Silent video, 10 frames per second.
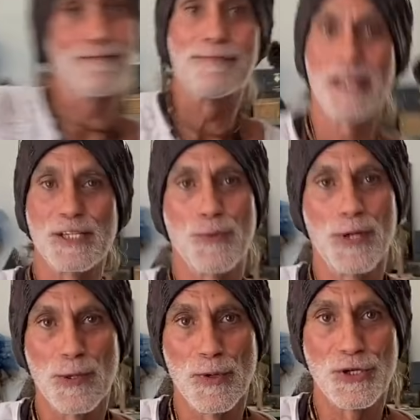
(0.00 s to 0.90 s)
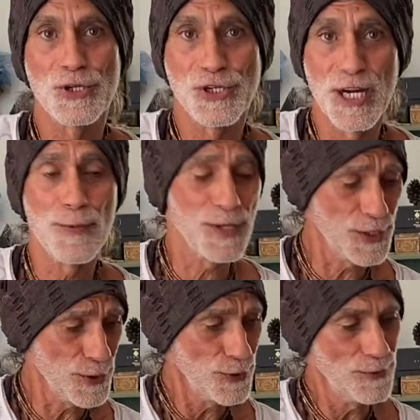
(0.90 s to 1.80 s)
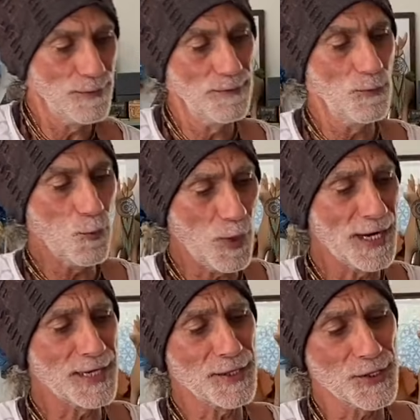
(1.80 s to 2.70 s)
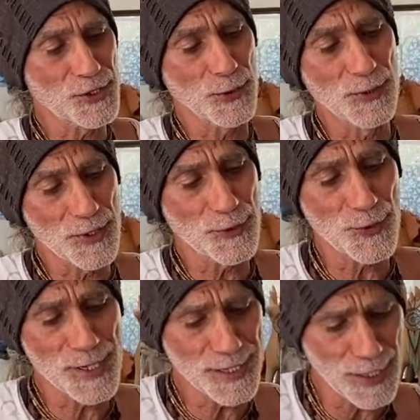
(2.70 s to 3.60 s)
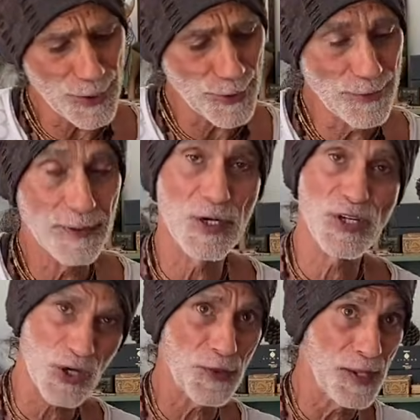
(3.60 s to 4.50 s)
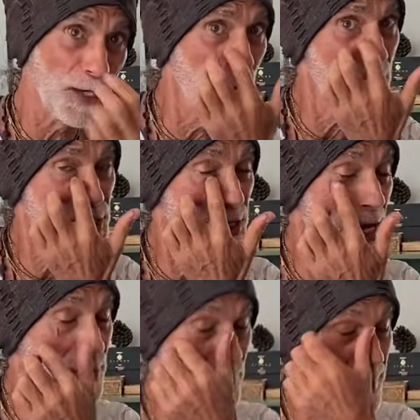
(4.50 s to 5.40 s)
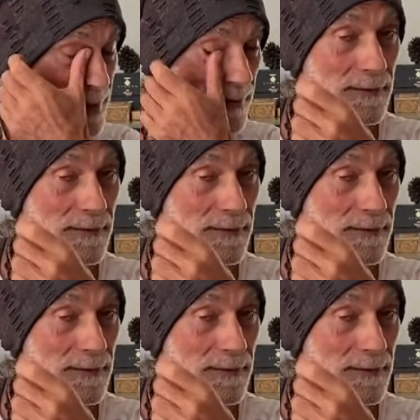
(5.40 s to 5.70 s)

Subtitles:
That's what I want to share with you. Where did the 2 and the 3 go? Because I got that question actually.